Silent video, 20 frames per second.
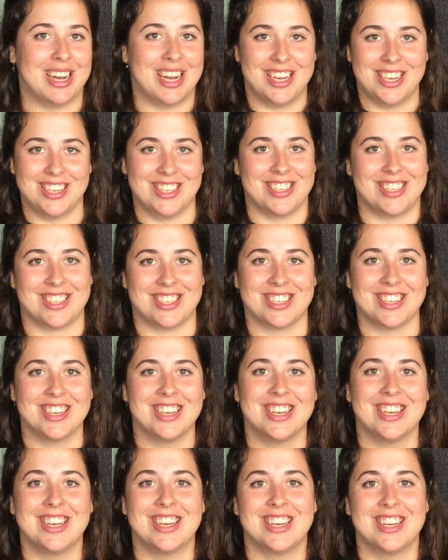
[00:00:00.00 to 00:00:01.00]
I just
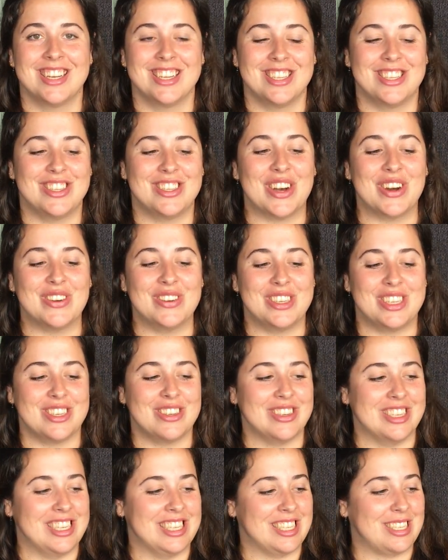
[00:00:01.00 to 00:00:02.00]
don't
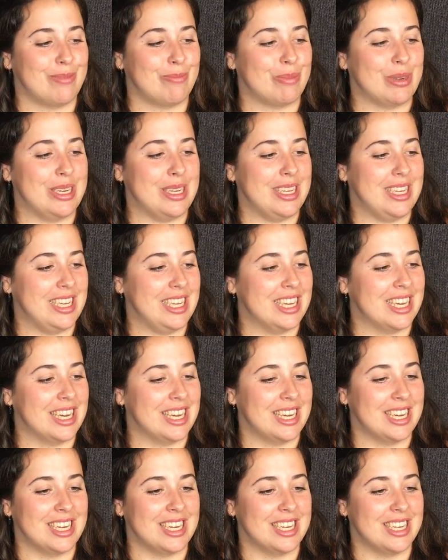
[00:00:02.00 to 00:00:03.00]
do it. It's pretty,
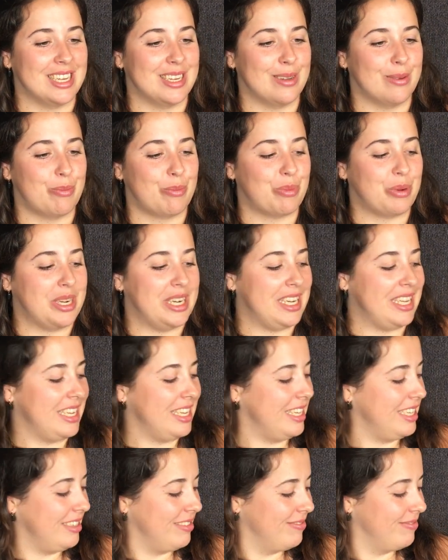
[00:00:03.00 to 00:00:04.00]
no,
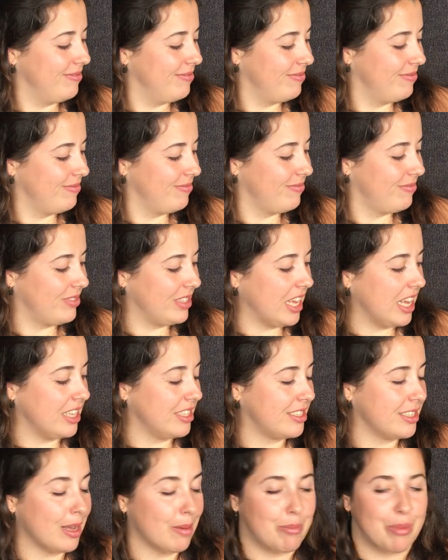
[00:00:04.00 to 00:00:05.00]

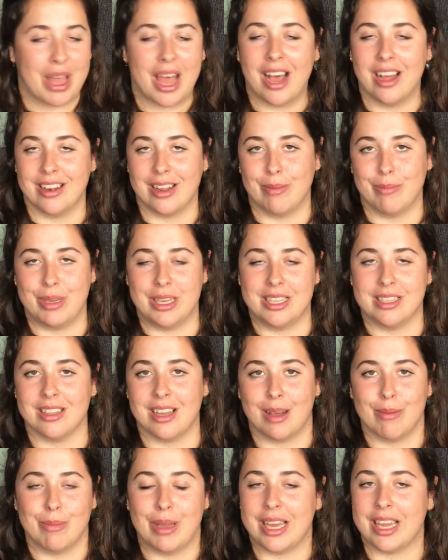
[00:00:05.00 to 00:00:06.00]
it's not bad. I mean,
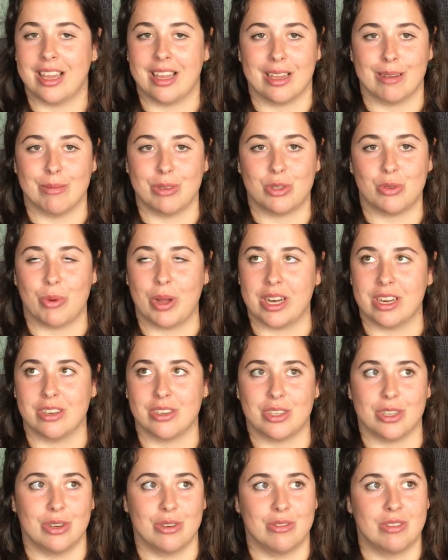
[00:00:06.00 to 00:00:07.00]
I'm making him a sweater,
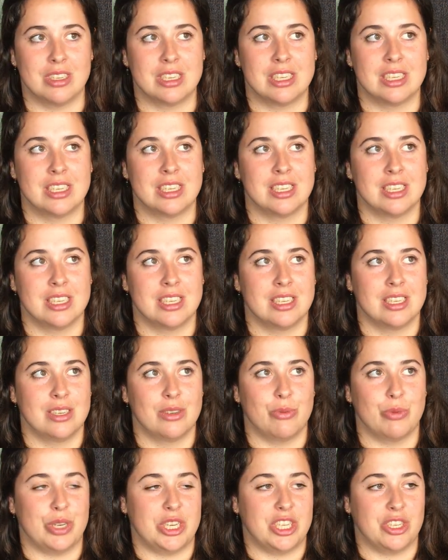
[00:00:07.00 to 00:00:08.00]
so,
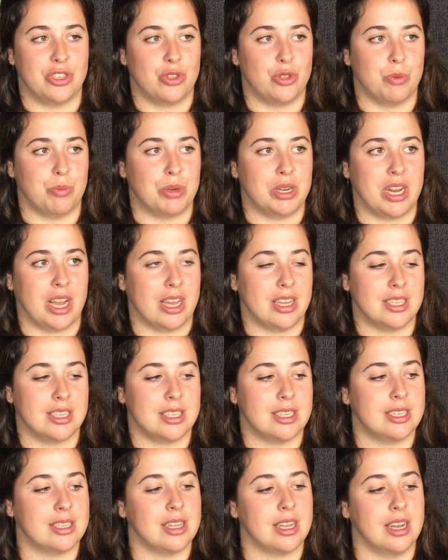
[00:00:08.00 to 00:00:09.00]
which is super
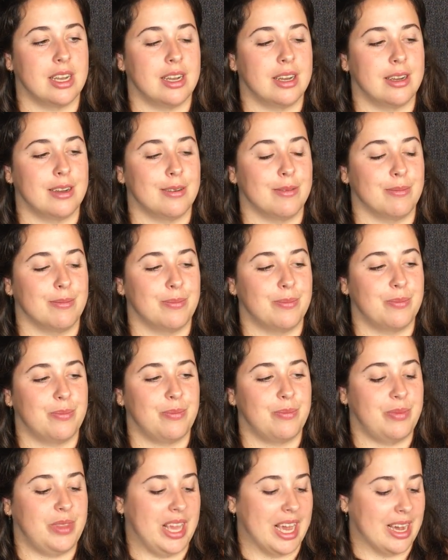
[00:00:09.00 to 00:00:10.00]
nice.
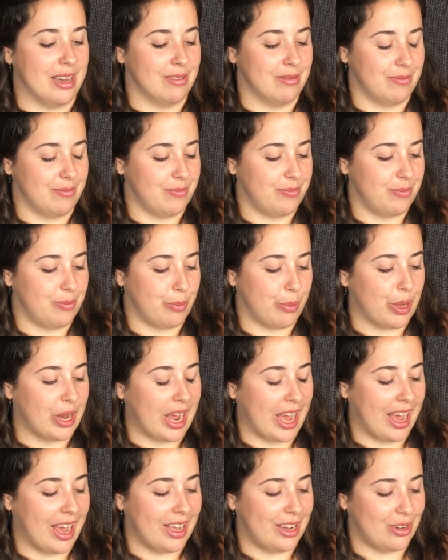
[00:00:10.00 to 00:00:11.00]
Yeah, but
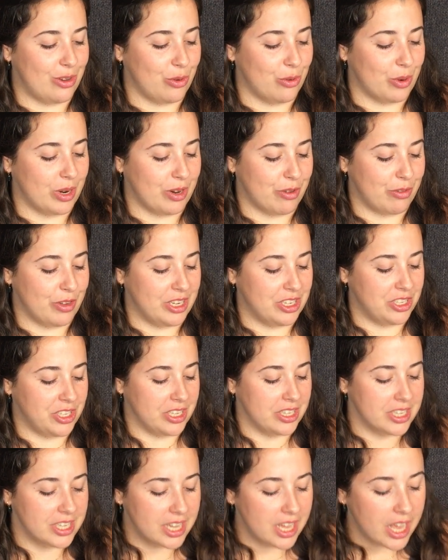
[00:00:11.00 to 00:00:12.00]
I do want to finish it.